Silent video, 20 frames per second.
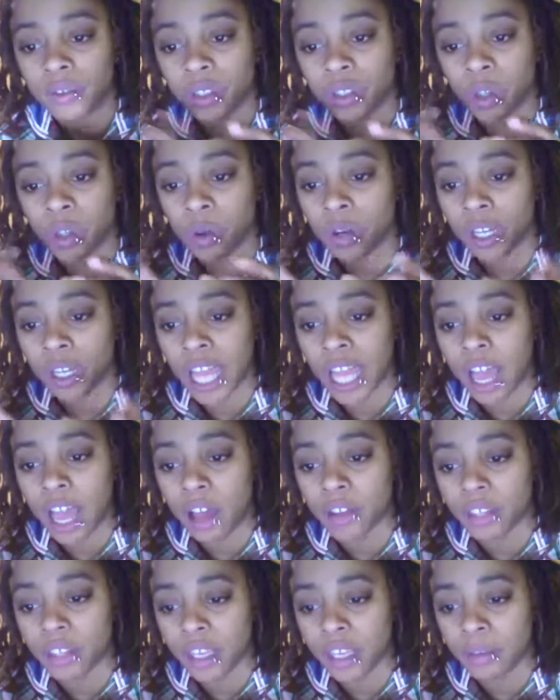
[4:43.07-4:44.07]
Don't
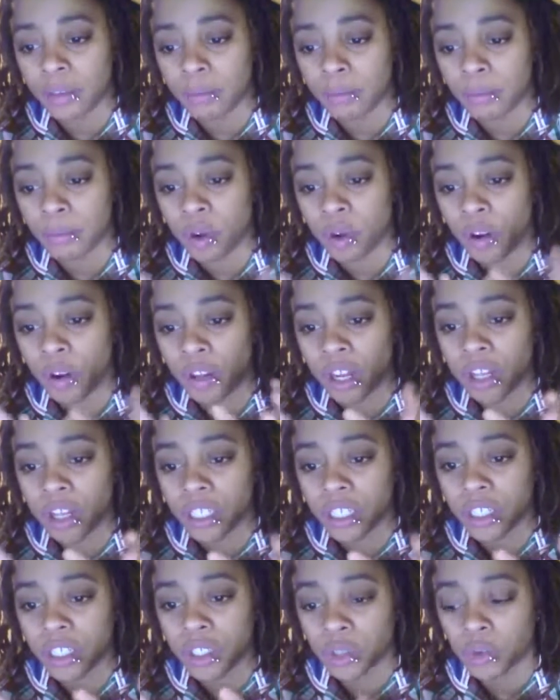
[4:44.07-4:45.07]
allow them or their
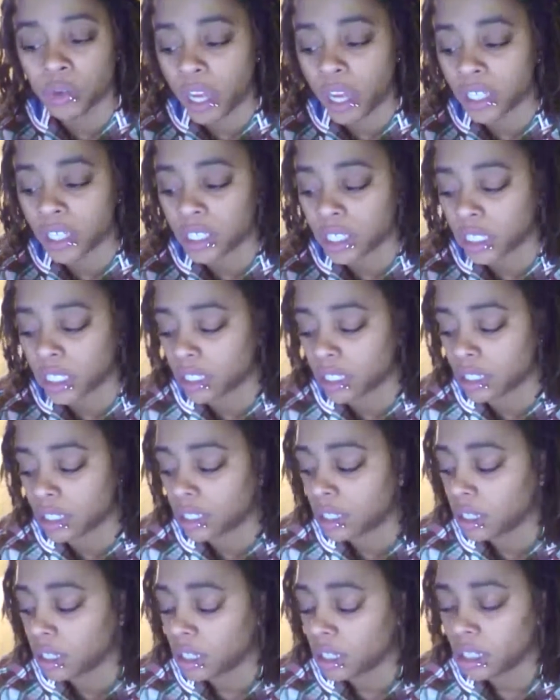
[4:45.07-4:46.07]

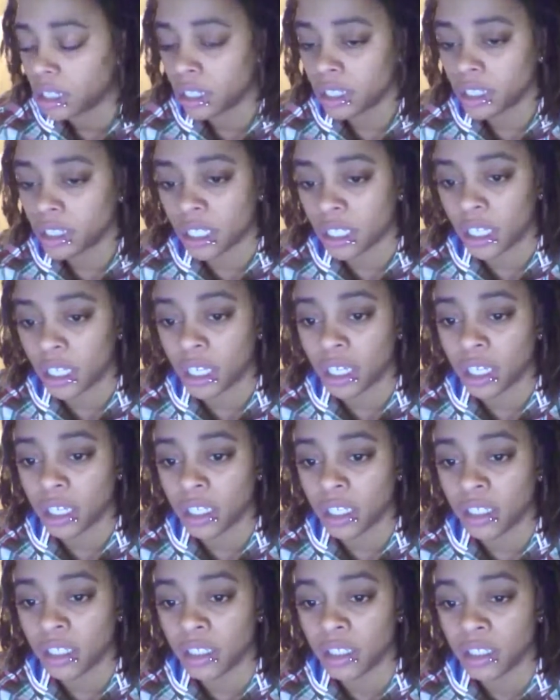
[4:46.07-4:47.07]
situation
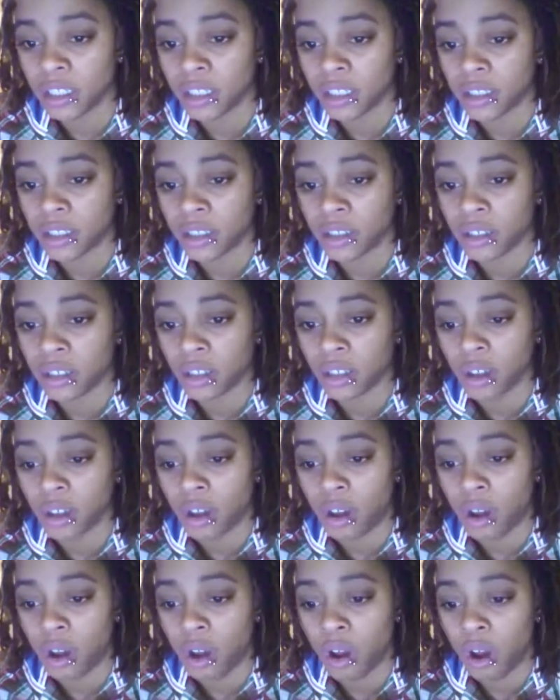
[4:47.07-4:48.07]
to
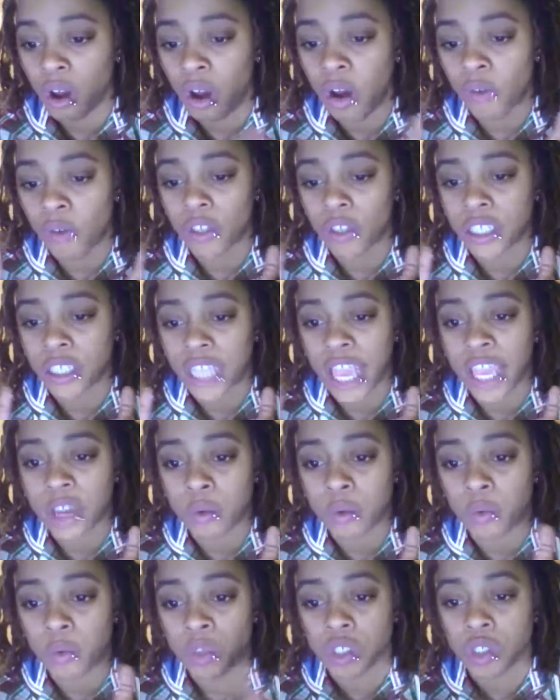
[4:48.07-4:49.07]

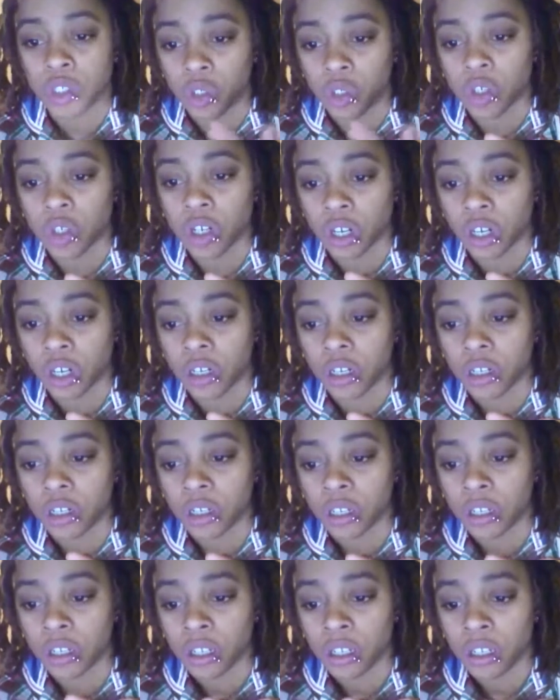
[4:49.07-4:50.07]
overtake what you're
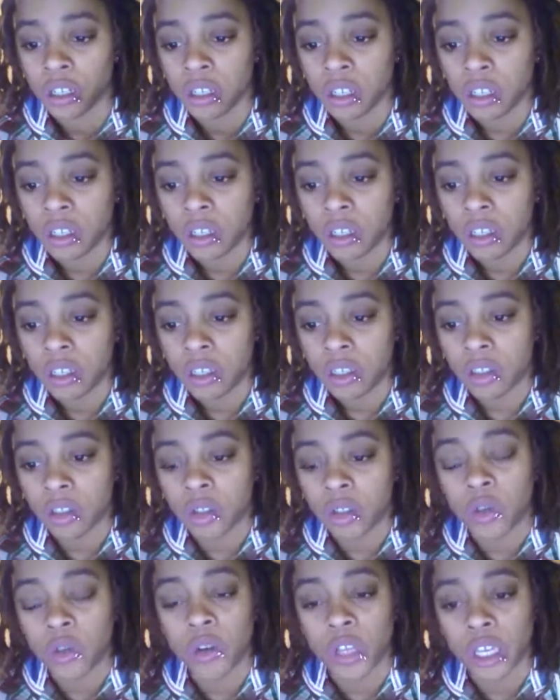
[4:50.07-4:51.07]

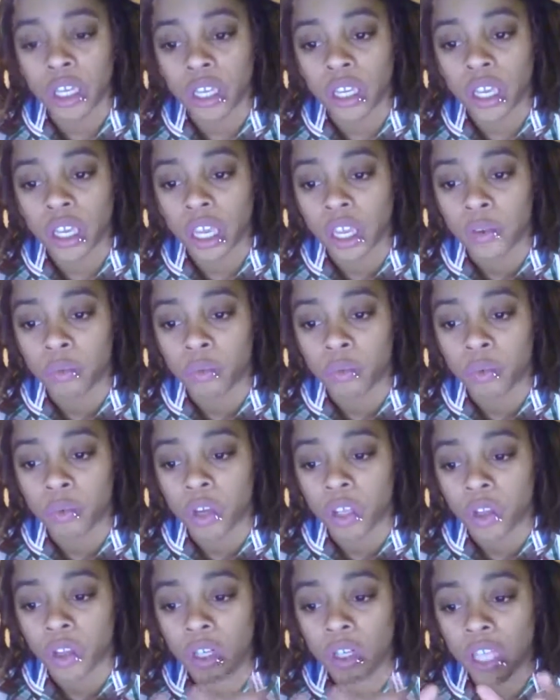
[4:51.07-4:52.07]
doing and
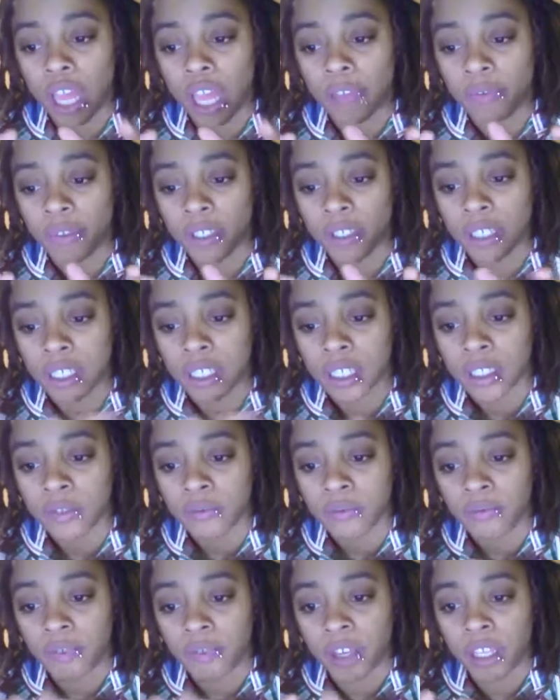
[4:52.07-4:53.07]
what your life is
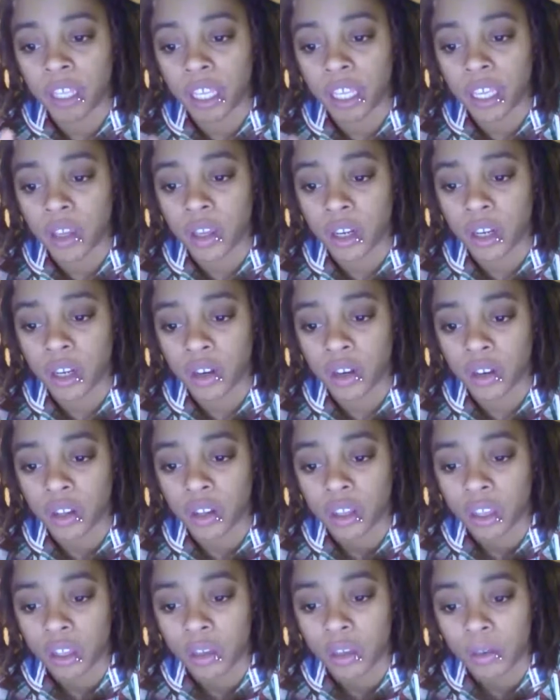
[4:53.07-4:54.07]
feeling and
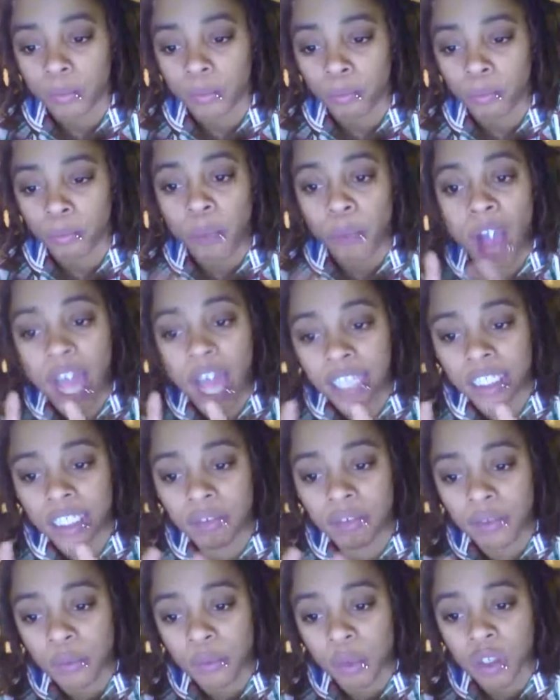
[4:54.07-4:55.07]
the
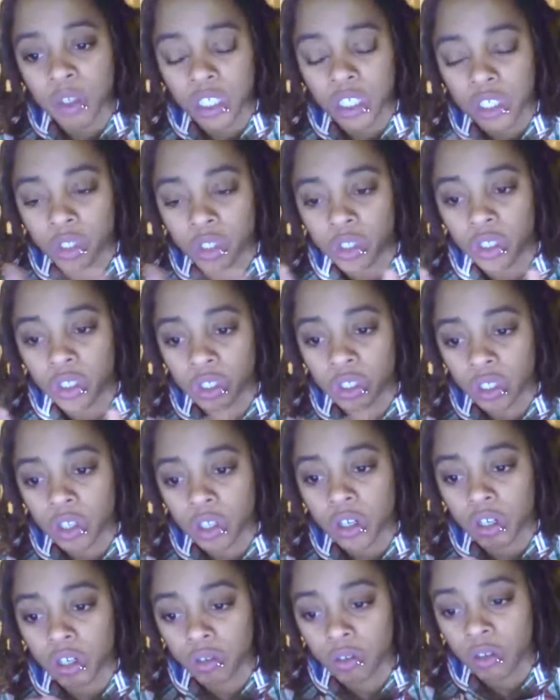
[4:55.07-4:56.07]
positive emotion that
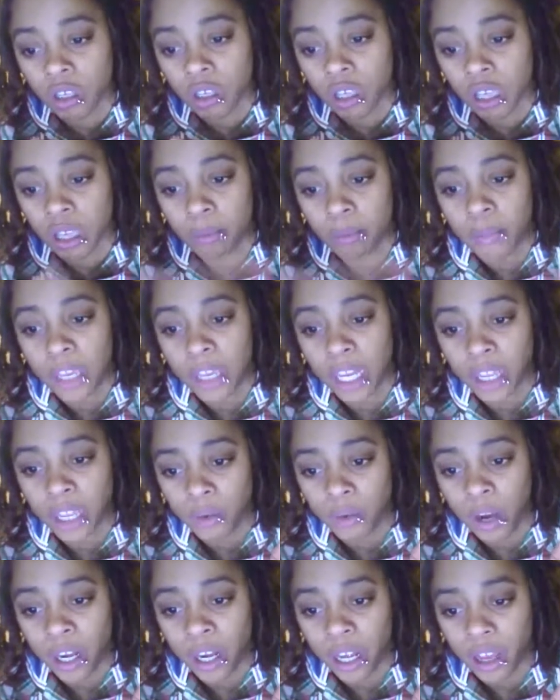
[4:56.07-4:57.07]
you're
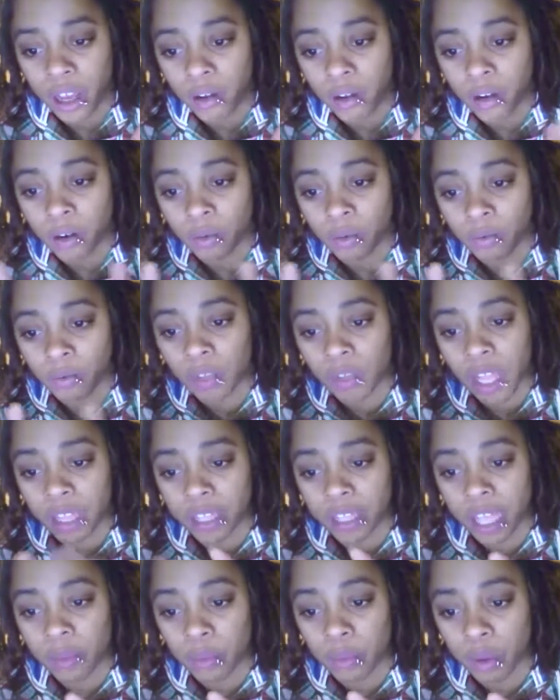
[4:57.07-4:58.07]
emitting right now or
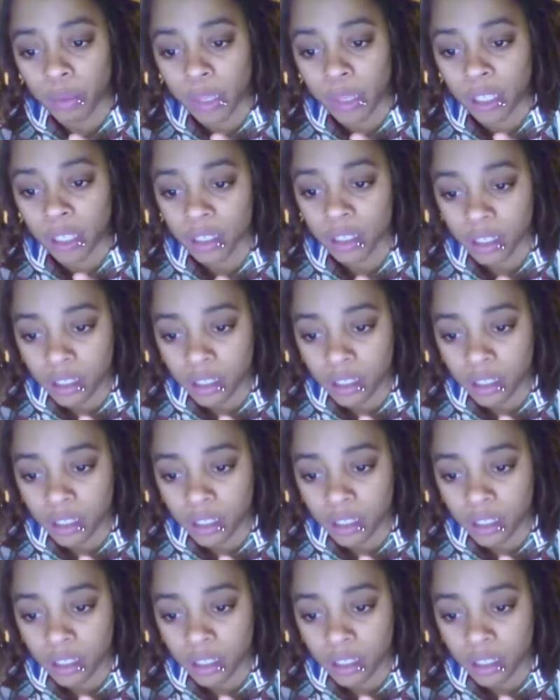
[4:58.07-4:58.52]
at that moment.